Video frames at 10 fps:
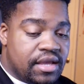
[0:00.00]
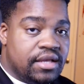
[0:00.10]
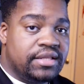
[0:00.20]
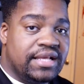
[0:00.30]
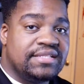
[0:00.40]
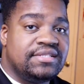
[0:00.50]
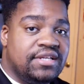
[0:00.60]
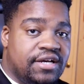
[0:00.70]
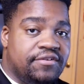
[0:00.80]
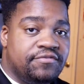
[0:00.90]
That's
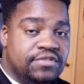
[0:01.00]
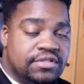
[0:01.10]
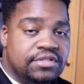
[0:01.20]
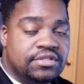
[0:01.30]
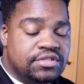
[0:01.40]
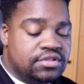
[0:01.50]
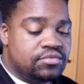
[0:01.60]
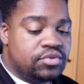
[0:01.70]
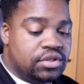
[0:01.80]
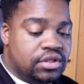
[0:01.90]
tough to
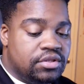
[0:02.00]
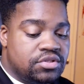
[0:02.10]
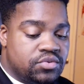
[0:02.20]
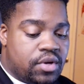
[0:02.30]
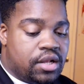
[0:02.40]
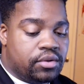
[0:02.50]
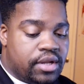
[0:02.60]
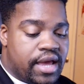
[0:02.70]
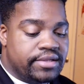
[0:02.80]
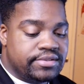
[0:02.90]
really swallow
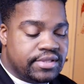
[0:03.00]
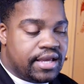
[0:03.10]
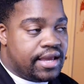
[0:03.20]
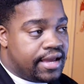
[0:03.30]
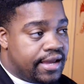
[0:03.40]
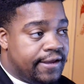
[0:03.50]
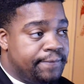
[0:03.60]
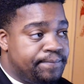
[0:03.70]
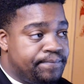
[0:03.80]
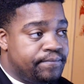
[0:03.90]
that and say, hey,
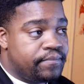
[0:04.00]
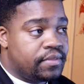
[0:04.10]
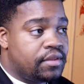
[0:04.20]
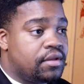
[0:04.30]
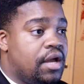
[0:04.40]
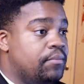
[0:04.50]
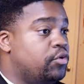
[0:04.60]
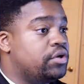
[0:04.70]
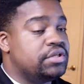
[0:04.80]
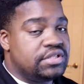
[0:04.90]
I'm
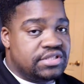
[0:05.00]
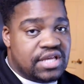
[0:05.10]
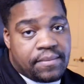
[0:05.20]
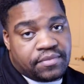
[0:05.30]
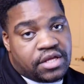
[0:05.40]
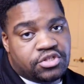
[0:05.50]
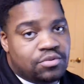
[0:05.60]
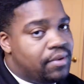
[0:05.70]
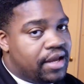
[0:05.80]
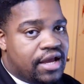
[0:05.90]
going to accept that you
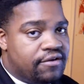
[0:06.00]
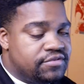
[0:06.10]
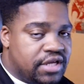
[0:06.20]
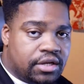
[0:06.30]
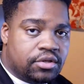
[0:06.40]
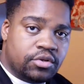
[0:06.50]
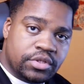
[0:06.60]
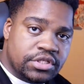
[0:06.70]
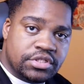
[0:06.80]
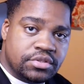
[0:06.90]
might have technical
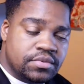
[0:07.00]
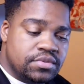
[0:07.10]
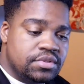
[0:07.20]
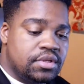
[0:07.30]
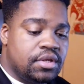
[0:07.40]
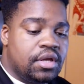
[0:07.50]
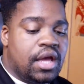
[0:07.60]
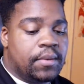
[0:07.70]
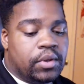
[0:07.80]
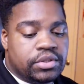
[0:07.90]
issues.
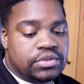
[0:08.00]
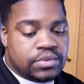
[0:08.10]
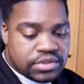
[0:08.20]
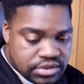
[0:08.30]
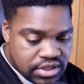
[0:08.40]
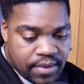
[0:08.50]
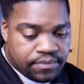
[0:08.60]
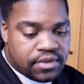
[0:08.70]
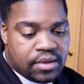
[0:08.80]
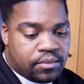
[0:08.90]
I'm going to accept
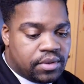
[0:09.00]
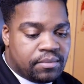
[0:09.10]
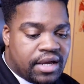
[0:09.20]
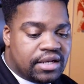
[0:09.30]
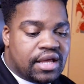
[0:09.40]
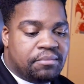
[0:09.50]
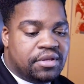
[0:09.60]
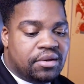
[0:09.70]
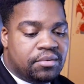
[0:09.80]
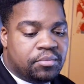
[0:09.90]
that we might not be
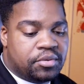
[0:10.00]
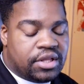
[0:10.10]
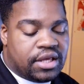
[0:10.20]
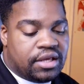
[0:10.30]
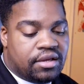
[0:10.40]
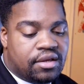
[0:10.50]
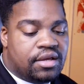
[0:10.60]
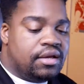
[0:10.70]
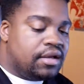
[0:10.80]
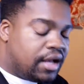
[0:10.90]
able to play
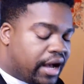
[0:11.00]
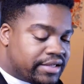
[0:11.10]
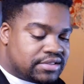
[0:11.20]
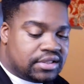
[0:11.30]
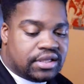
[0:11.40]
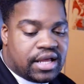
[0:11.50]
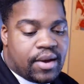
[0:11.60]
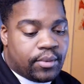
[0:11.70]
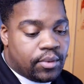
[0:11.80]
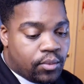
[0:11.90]
constantly how
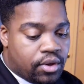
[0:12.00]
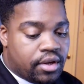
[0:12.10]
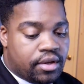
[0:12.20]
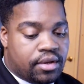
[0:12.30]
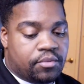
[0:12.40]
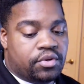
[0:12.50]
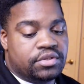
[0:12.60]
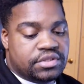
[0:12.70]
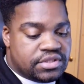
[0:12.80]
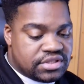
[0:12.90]
we want. I'm going
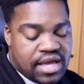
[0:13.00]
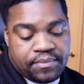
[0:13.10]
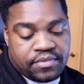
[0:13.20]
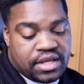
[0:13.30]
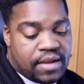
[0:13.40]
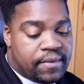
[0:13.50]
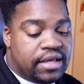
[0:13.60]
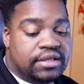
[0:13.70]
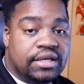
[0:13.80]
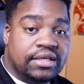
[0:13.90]
to accept that I might
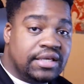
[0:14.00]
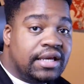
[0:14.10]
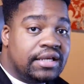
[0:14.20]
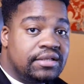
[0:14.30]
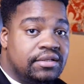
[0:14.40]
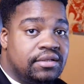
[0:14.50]
get kicked.